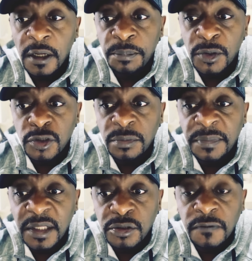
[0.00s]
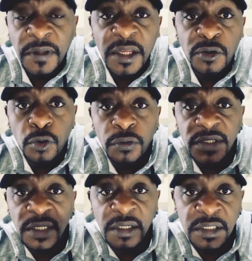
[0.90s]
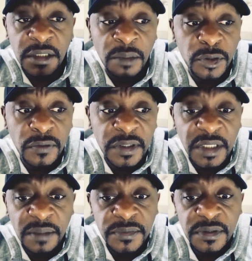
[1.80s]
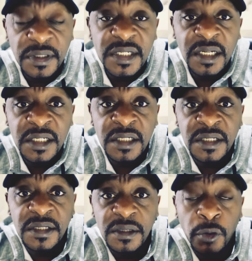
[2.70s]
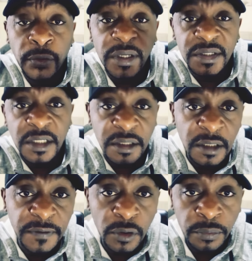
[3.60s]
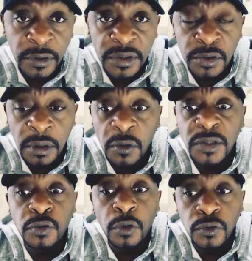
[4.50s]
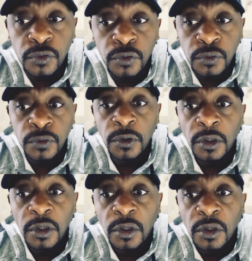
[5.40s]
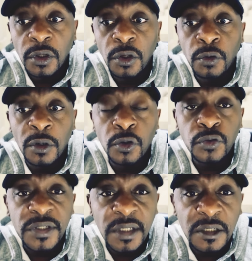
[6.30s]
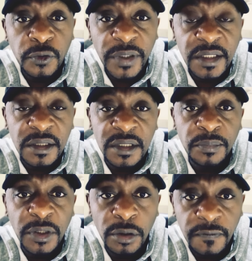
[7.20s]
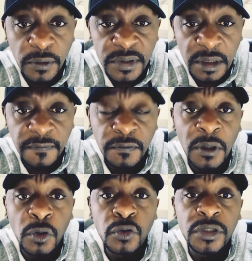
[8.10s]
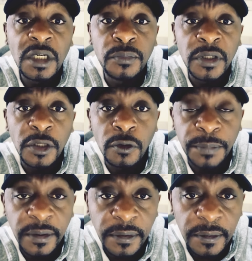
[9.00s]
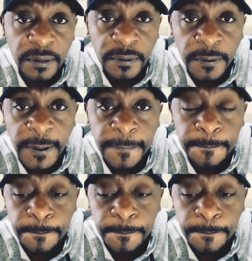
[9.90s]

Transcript: because remember that you've healed all this energy, and most of the times this energy is already started leaving your body. So now what you're going to do, you are going to start creating something new for yourself. You are going to jump on a new path, okay?